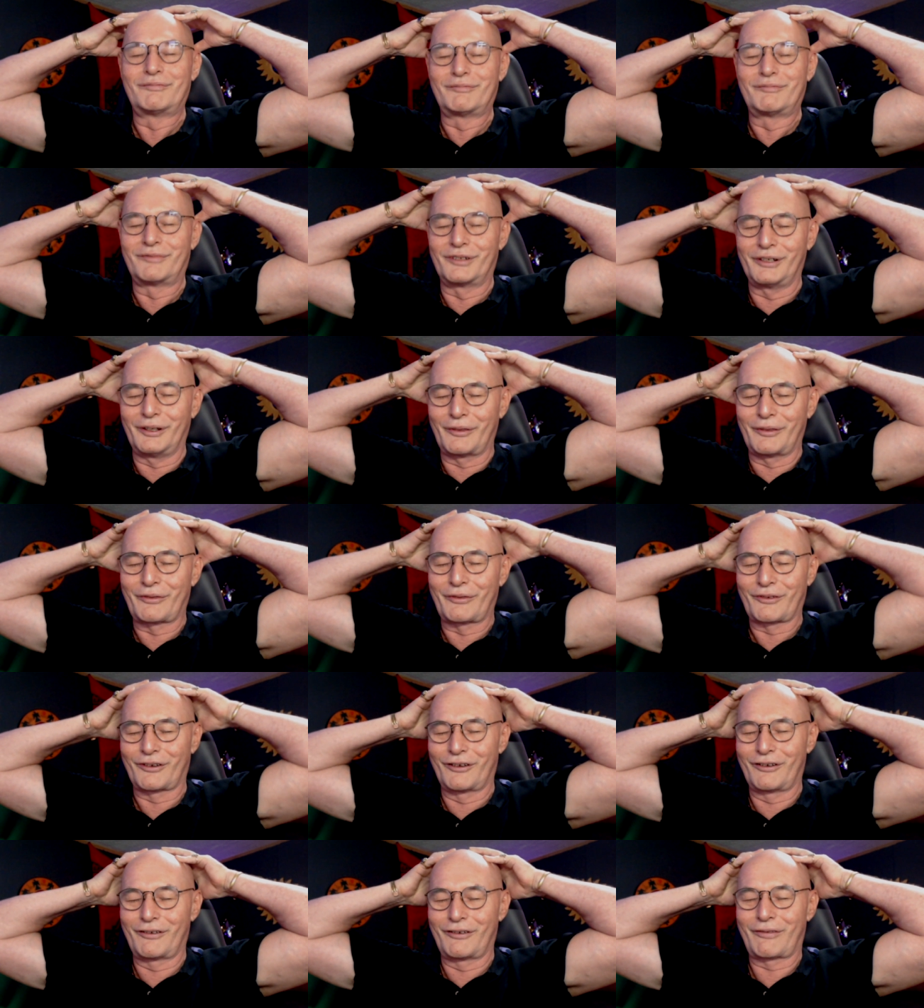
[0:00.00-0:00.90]
breathe
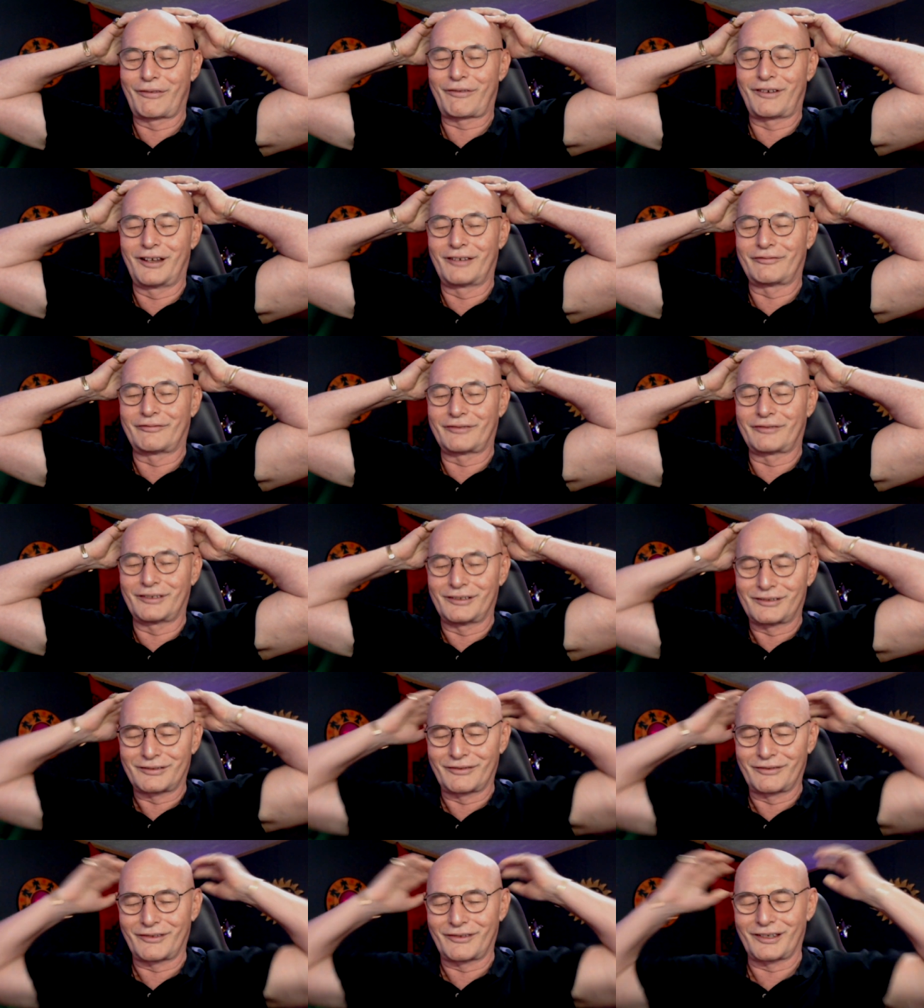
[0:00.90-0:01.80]
earth love
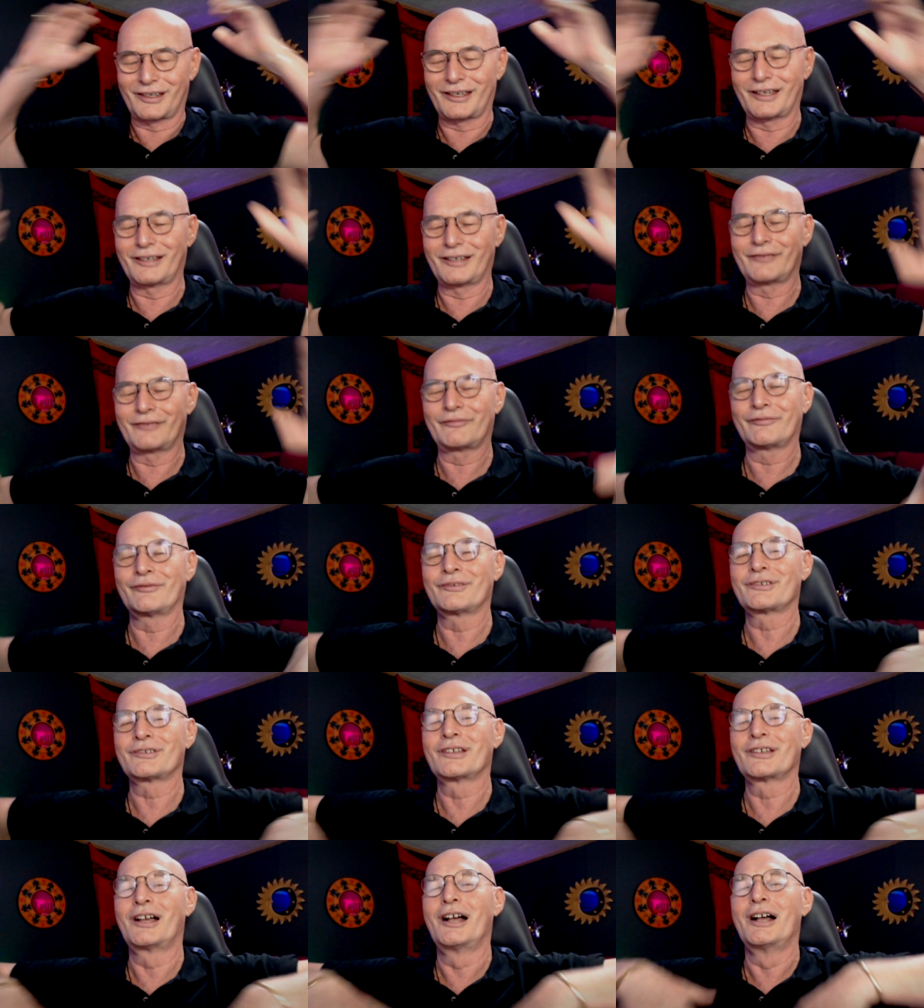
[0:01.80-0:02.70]
into the heavens.